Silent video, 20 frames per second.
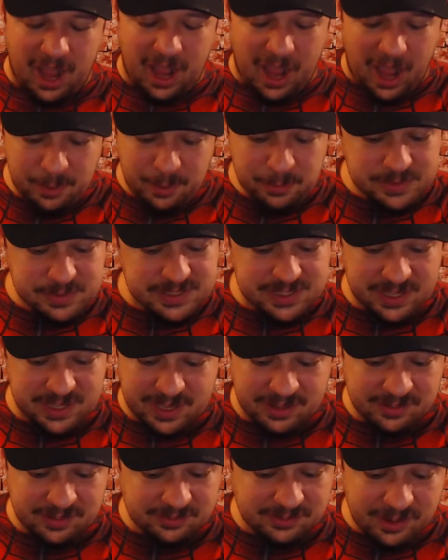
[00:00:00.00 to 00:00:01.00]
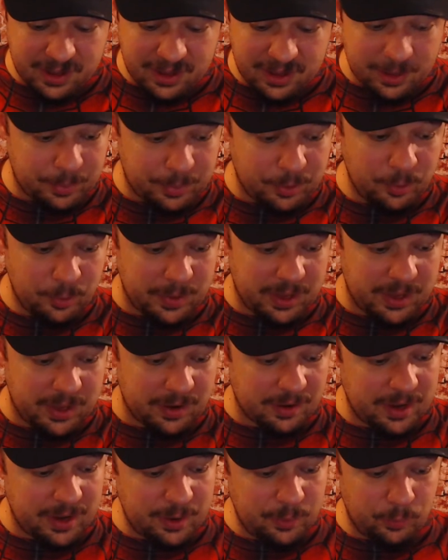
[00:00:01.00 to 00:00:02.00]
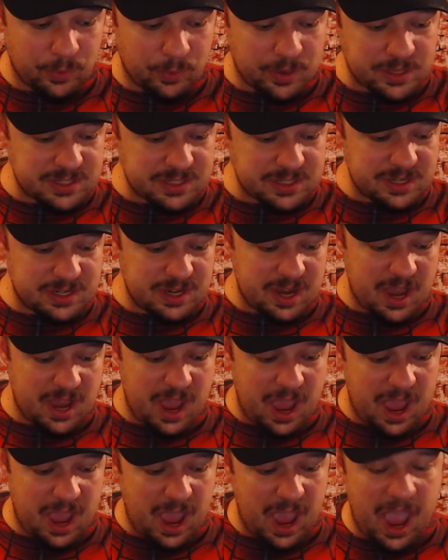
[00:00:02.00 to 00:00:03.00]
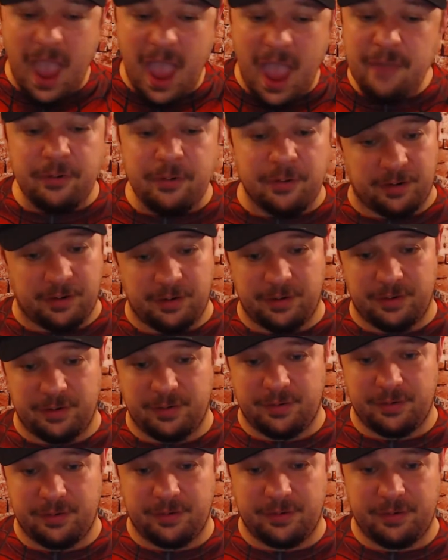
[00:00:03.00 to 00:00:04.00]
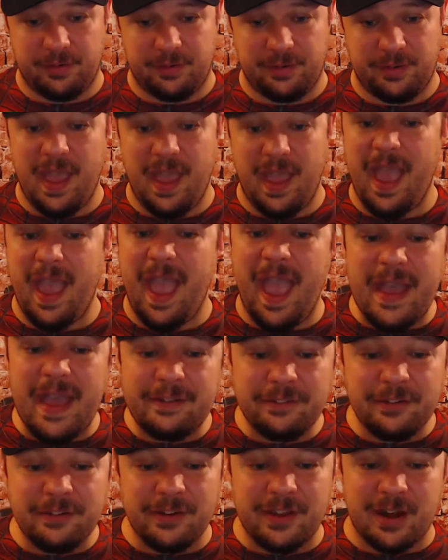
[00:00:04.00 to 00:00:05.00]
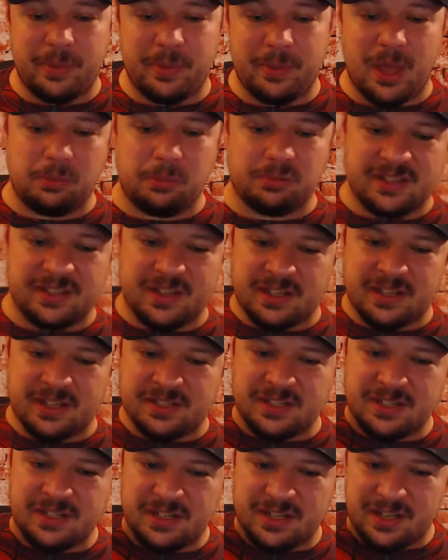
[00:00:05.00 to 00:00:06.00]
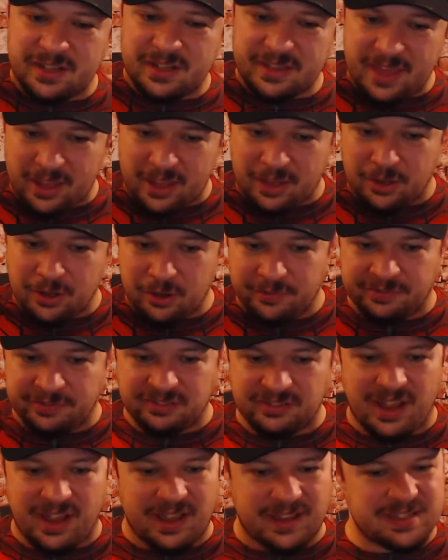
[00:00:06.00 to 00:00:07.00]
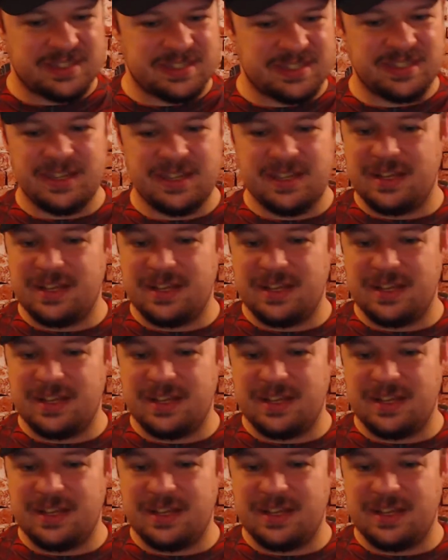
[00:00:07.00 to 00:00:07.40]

I was thinking, looking at Puma here, he wasn't ever, ever going to be able to get that good flex.